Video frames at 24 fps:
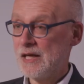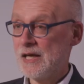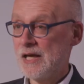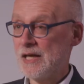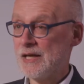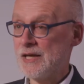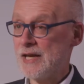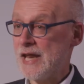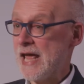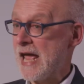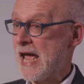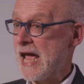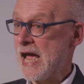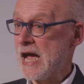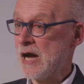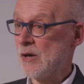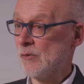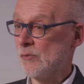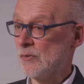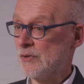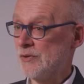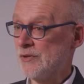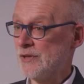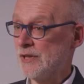and now
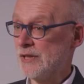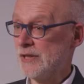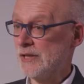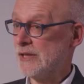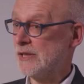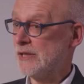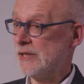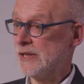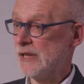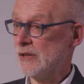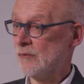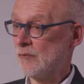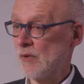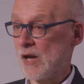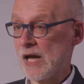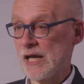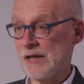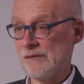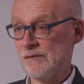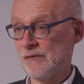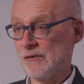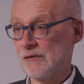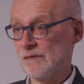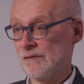with the
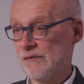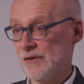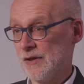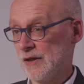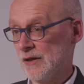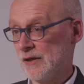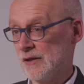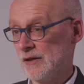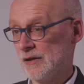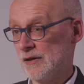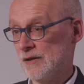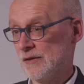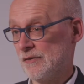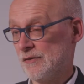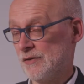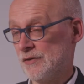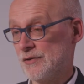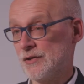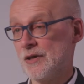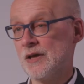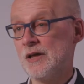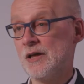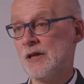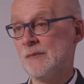arrival of the
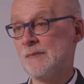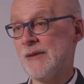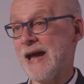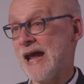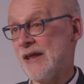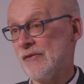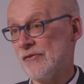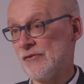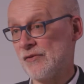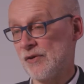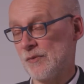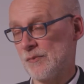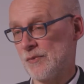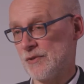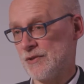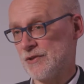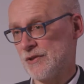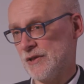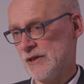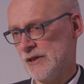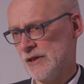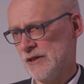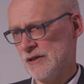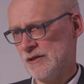term
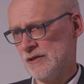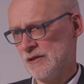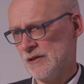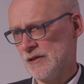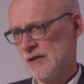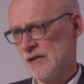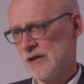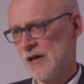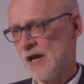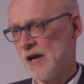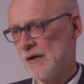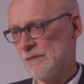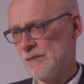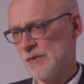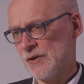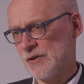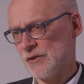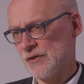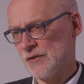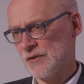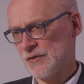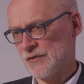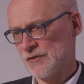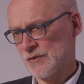Anthropocene, I've been
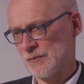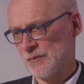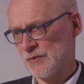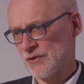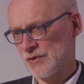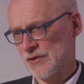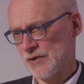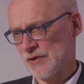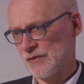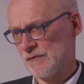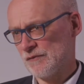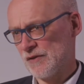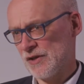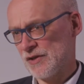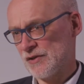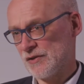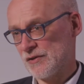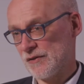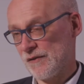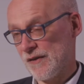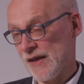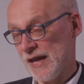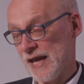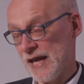doing some research in relation
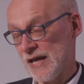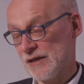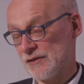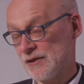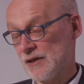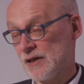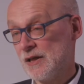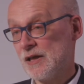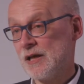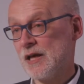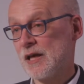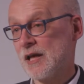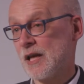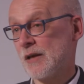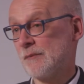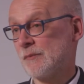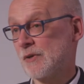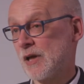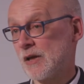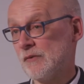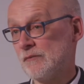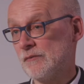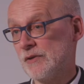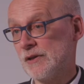to that, and I'm
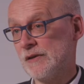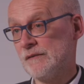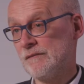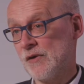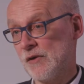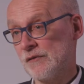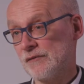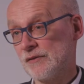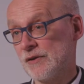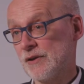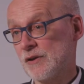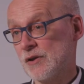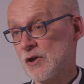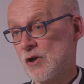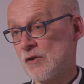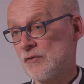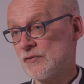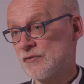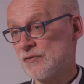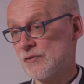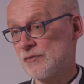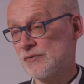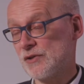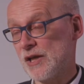currently involved in a
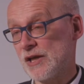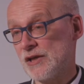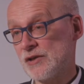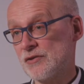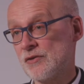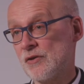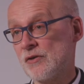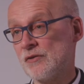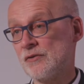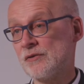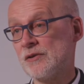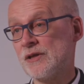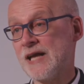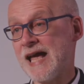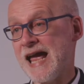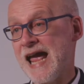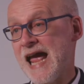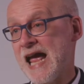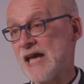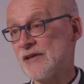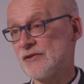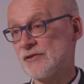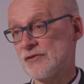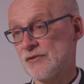consultation on
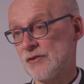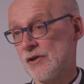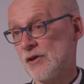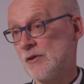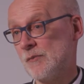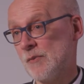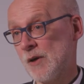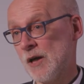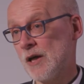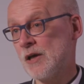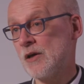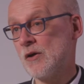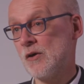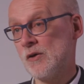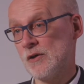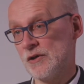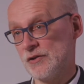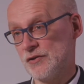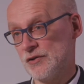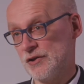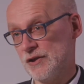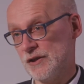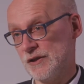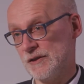
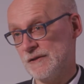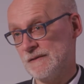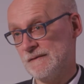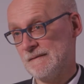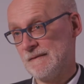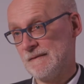astrobiology.